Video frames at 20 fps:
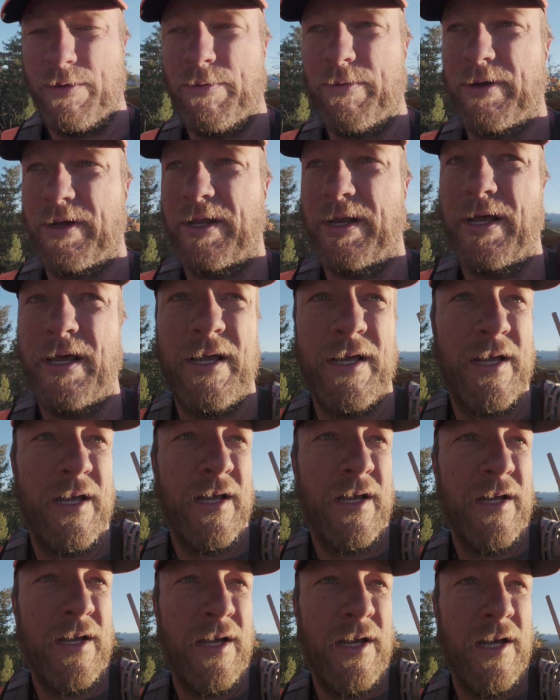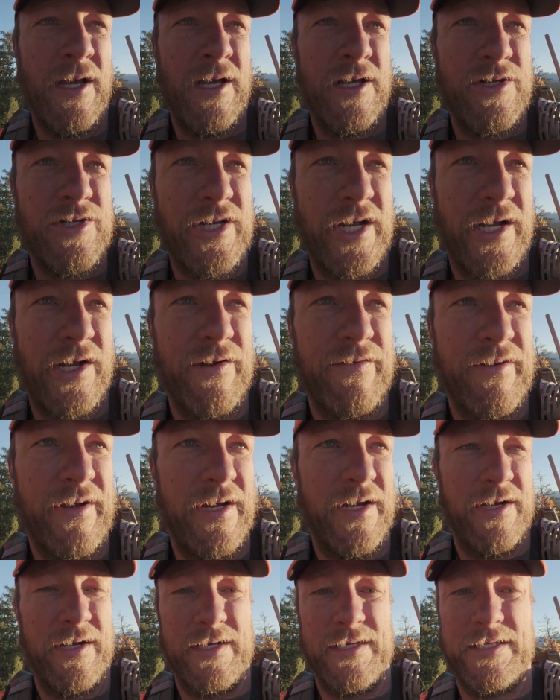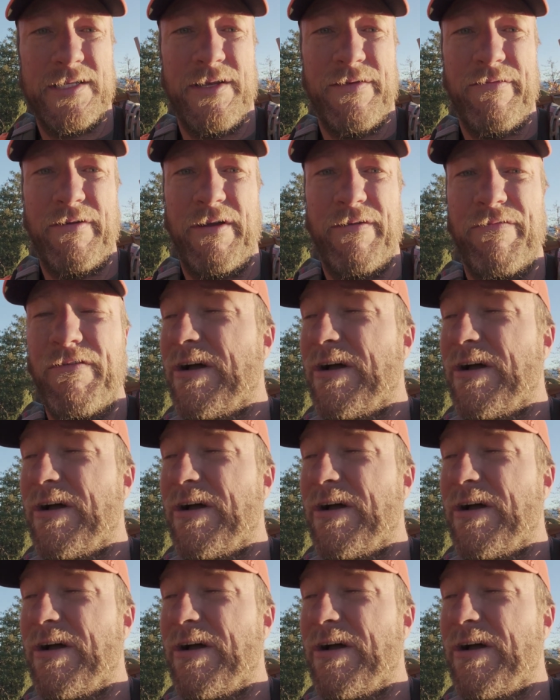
we're gonna check over here and see if we can